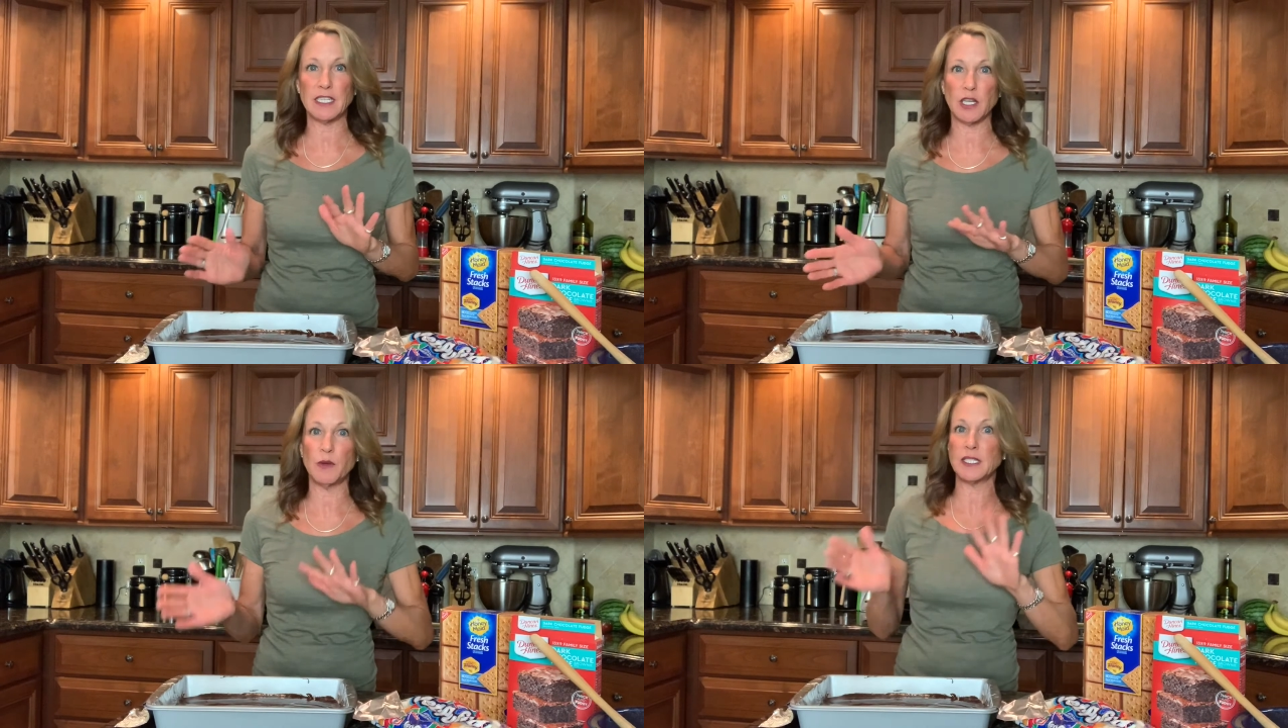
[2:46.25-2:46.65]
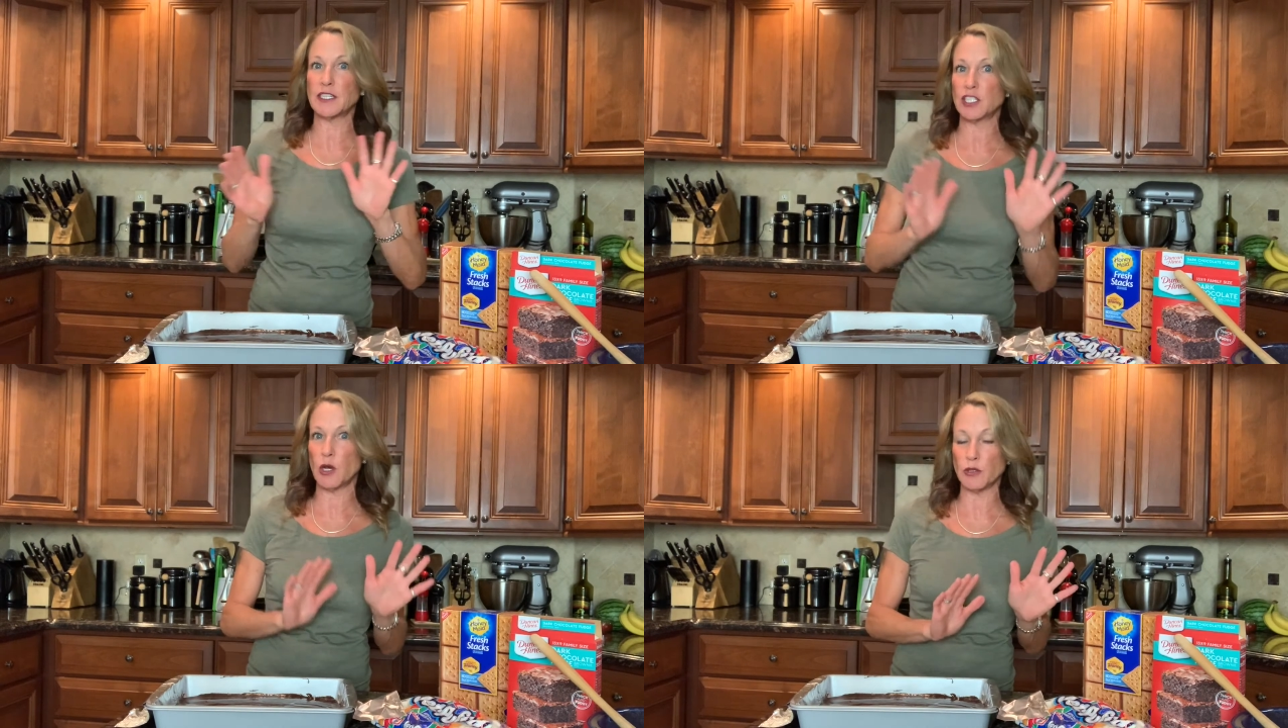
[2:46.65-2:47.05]
I always like
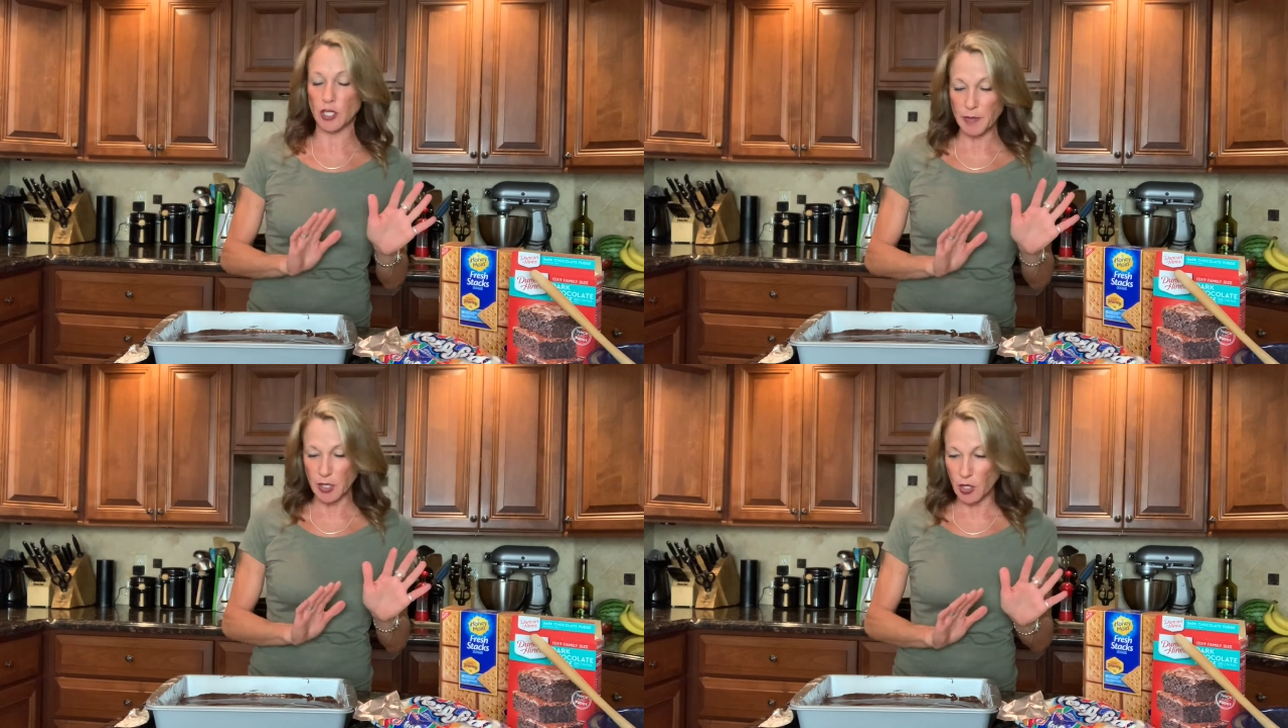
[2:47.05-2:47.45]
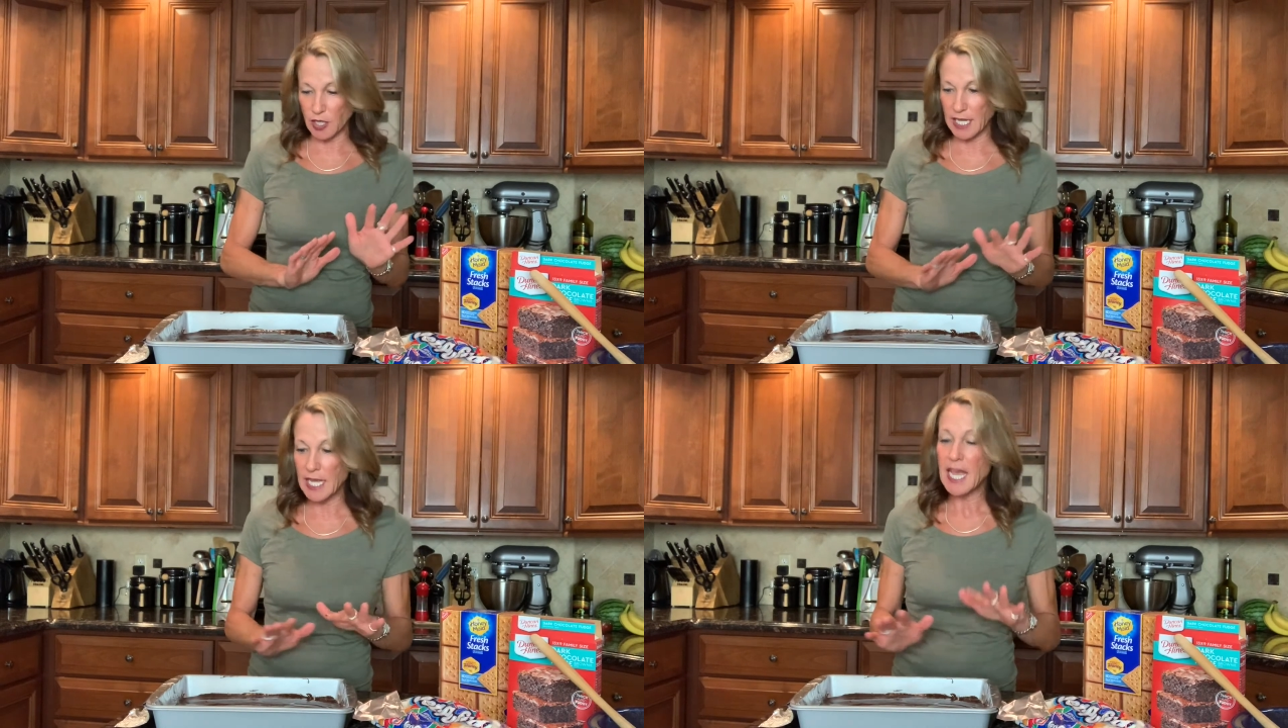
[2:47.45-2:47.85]
to go a little bit
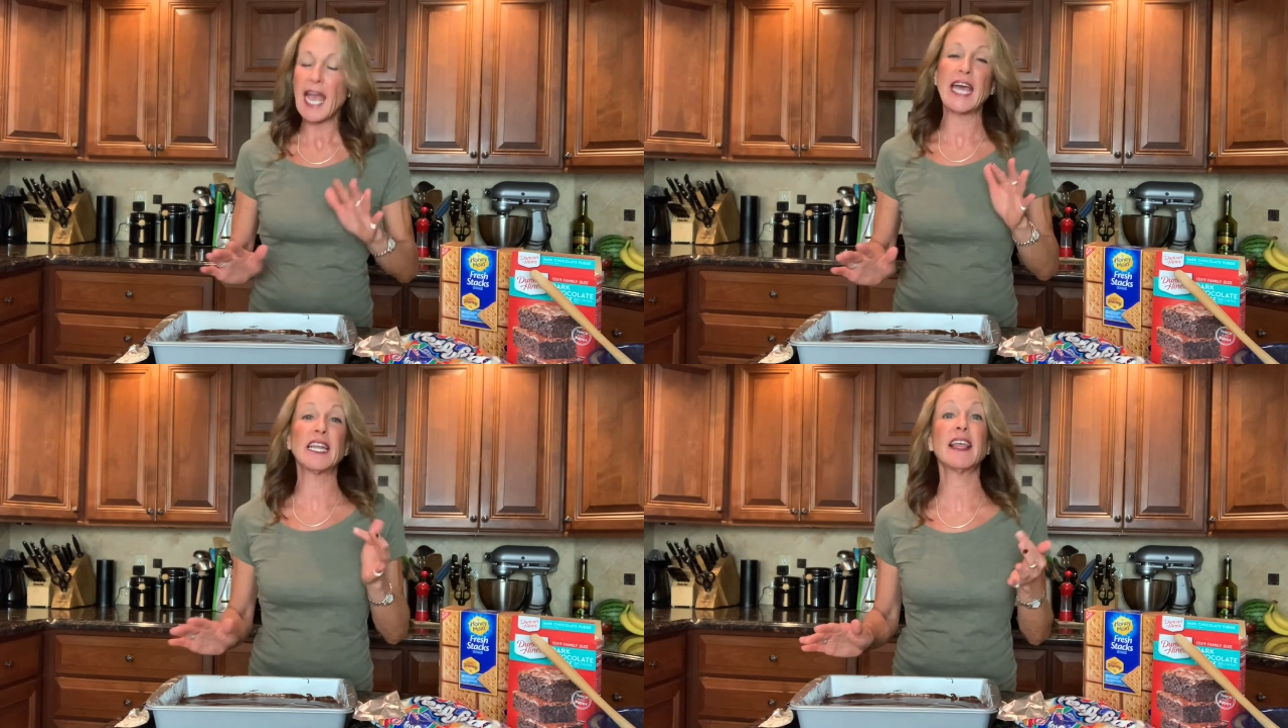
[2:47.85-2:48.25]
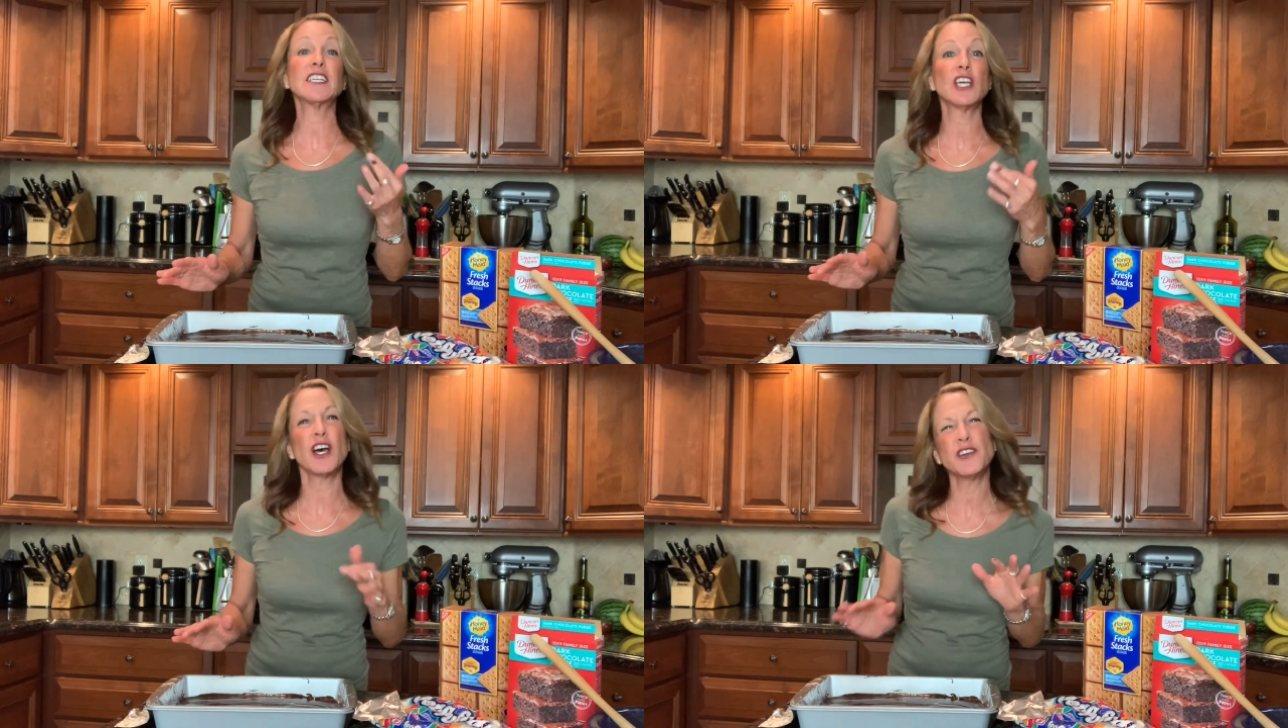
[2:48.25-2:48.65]
early, and I like
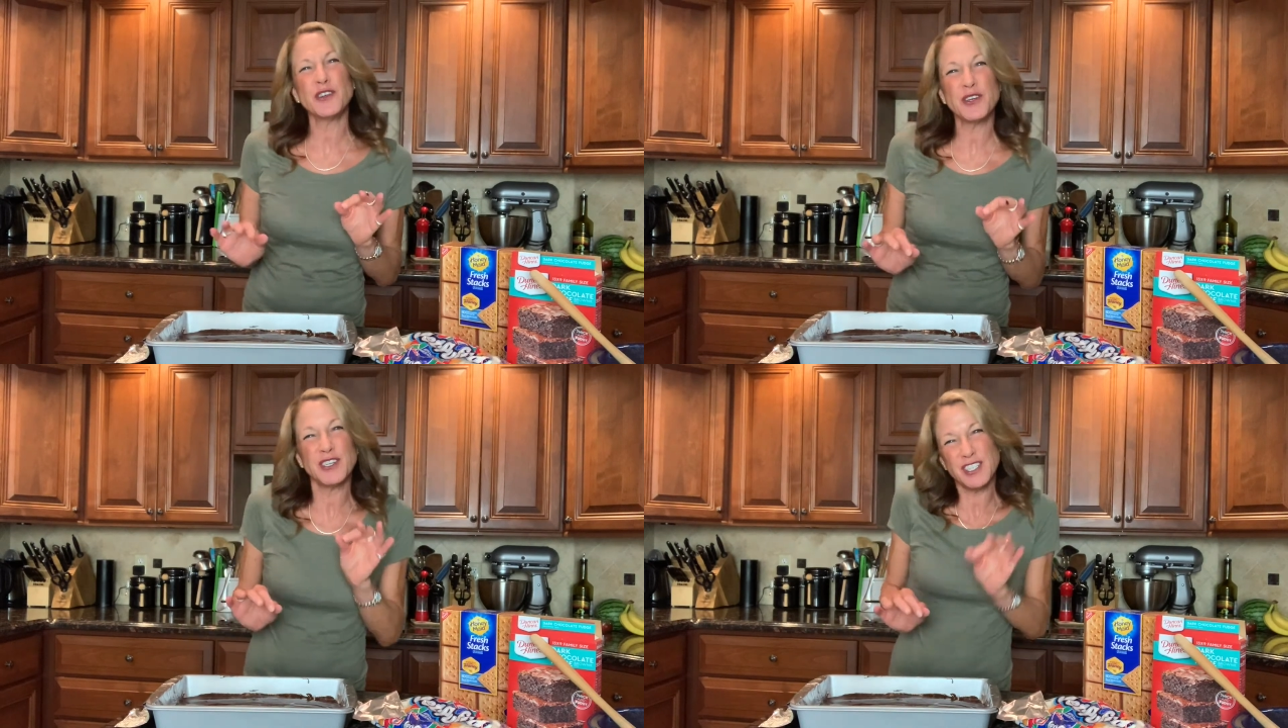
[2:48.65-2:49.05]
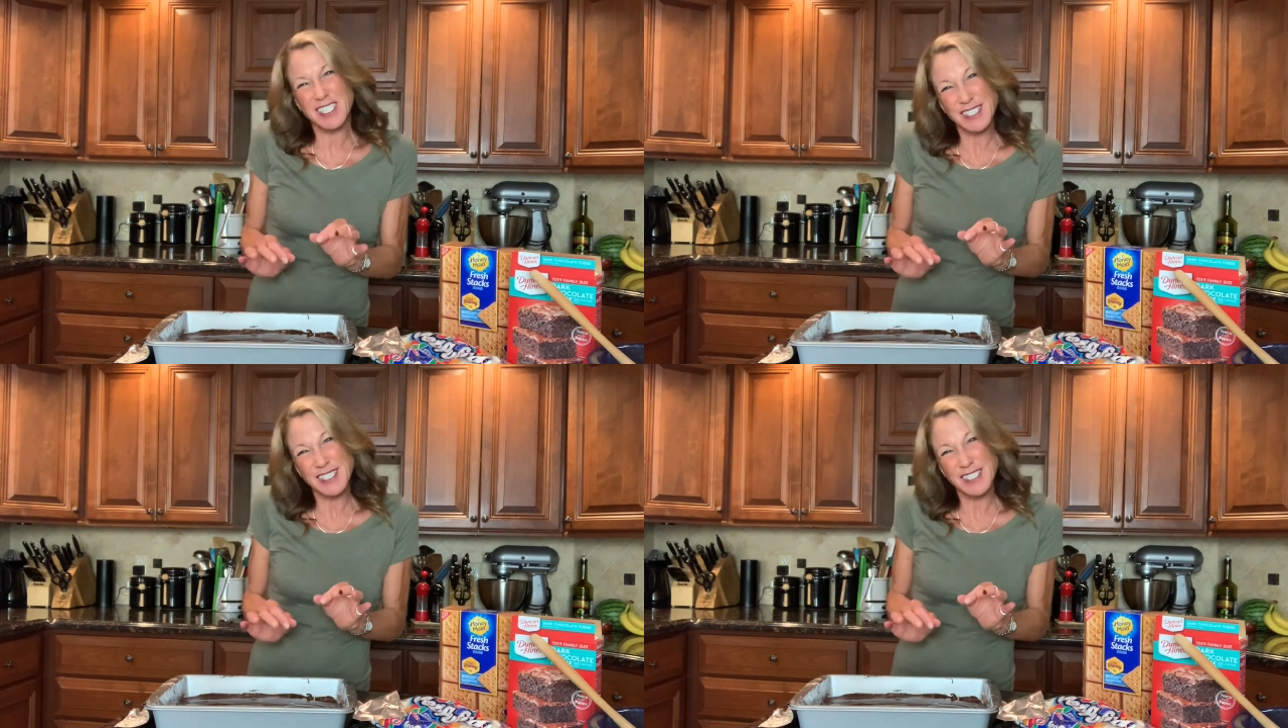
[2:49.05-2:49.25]
to undercook just